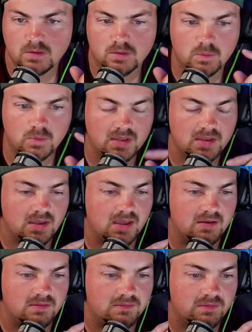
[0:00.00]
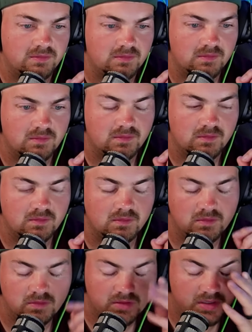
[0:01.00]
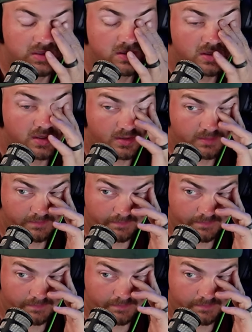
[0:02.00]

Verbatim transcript: way they have the uh,